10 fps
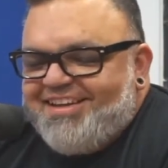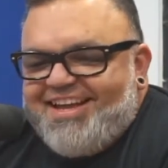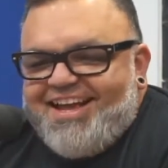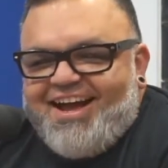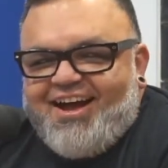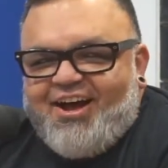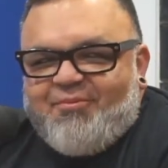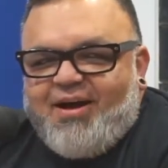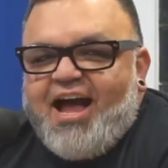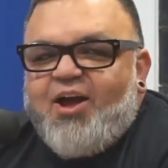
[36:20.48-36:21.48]

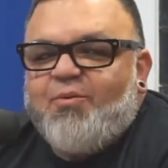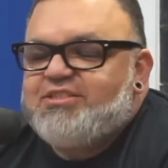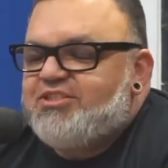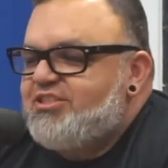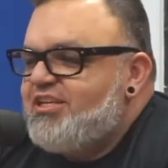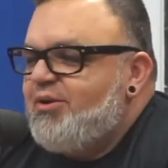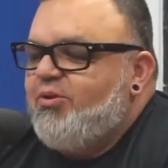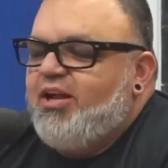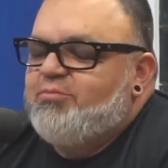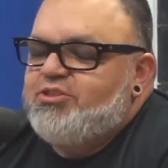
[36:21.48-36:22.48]
I always just said, well,
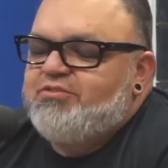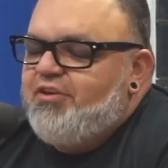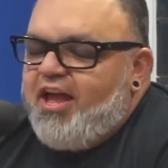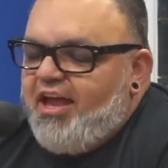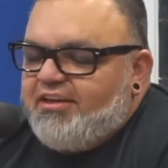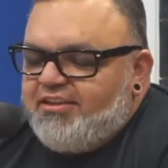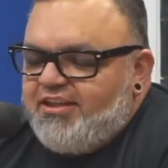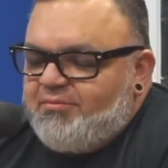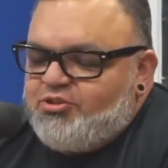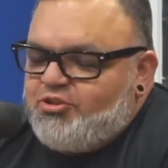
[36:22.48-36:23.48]
I'm just fat and
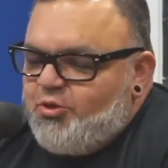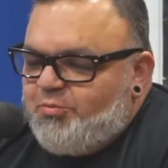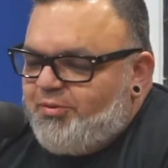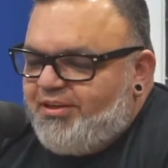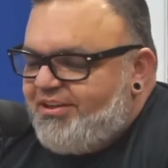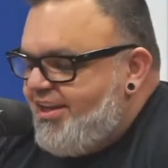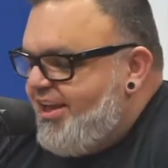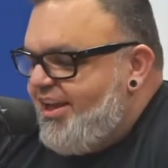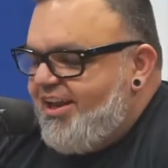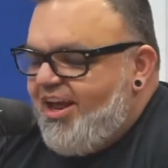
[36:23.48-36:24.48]
I'm stupid
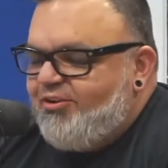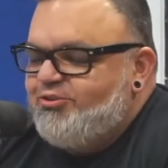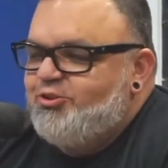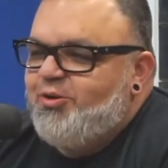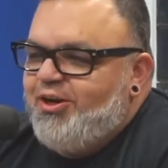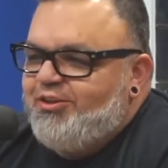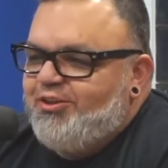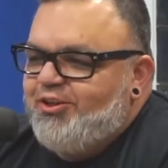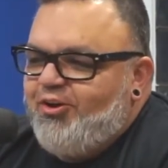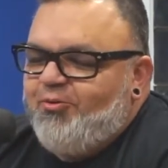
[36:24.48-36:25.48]
and I don't do
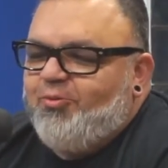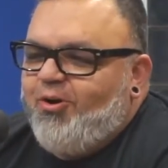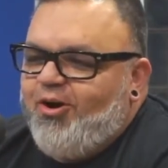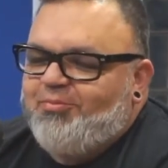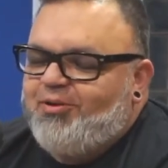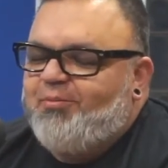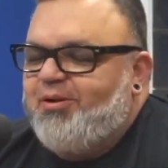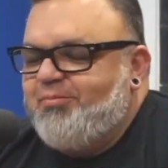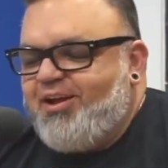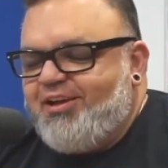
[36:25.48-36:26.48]
anything. I don't walk, blah blah
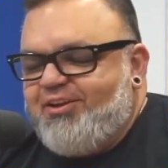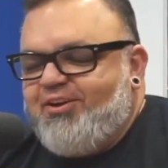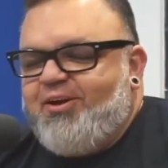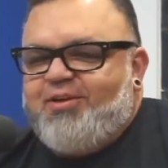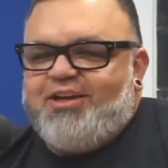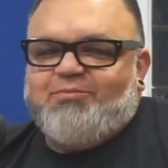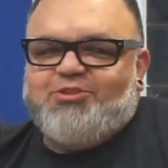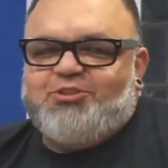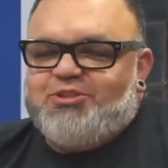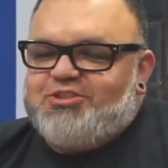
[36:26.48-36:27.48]
blah. You know, I'm just
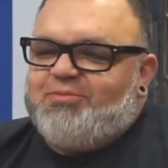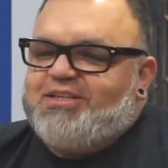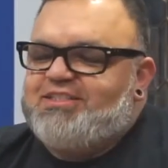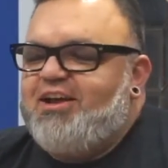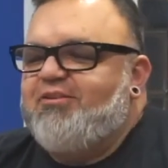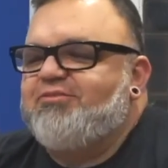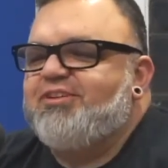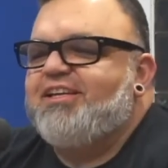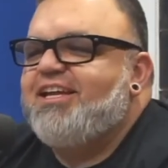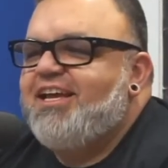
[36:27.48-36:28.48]
doing this to myself.
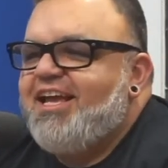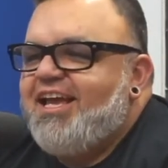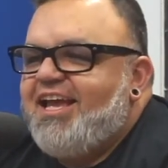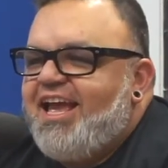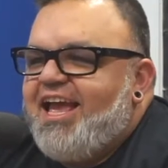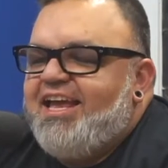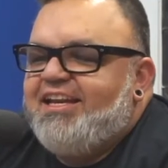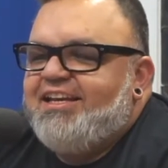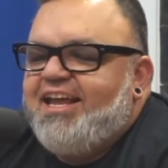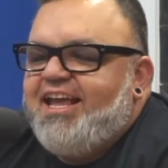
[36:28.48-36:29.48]

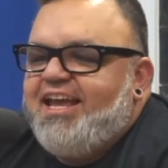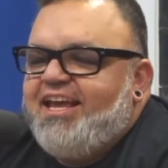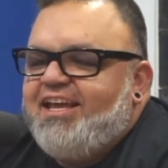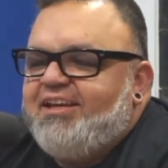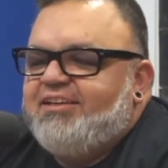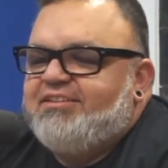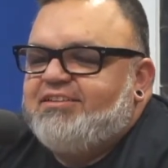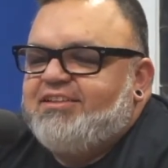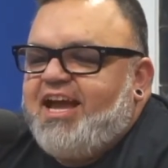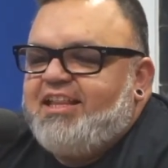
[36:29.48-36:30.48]
And
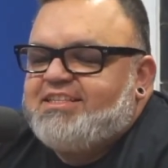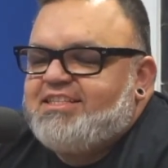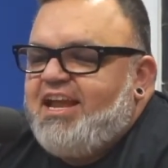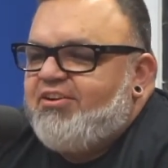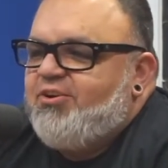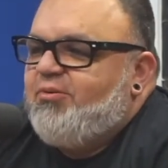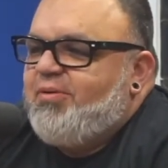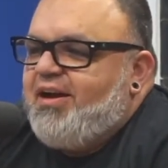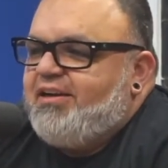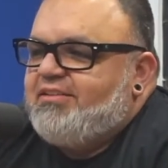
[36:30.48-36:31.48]
then I let Sarah know
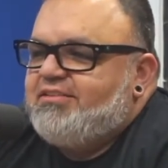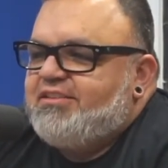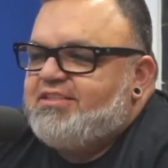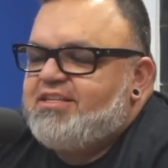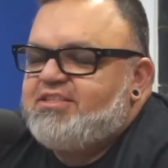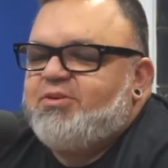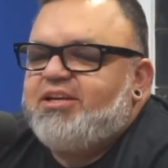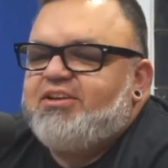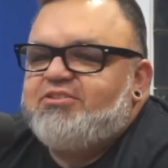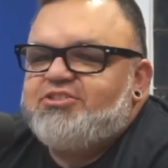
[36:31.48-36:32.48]
about it, and says like, well, you
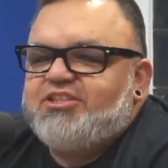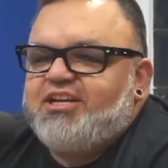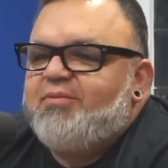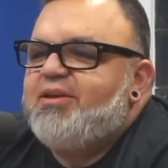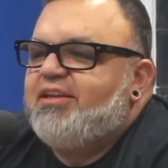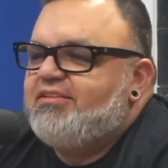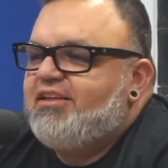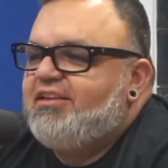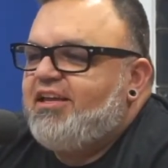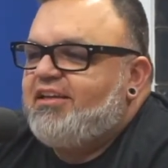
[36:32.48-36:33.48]
know, you should come in
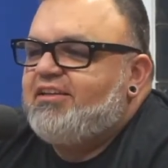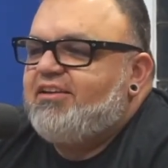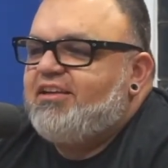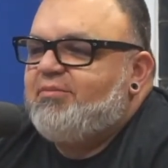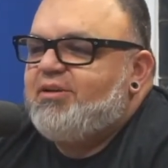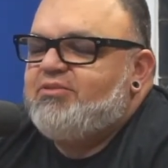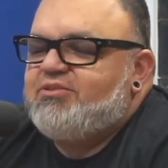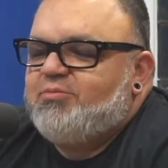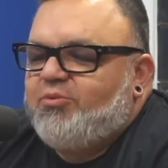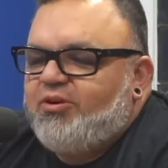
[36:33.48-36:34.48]
and like, you know, let me do
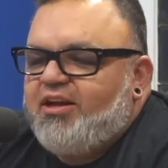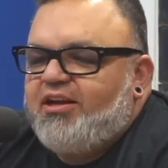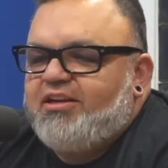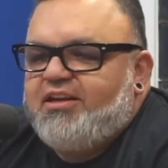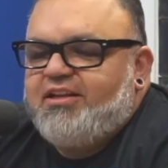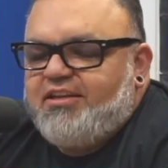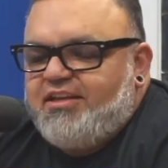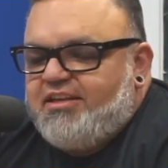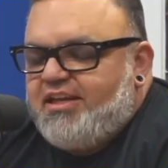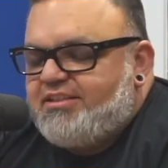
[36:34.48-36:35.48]
some work on you
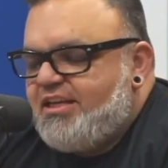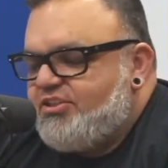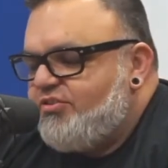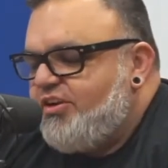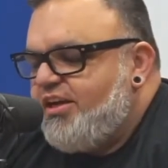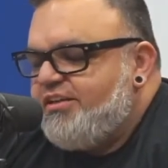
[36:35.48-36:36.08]
and etc.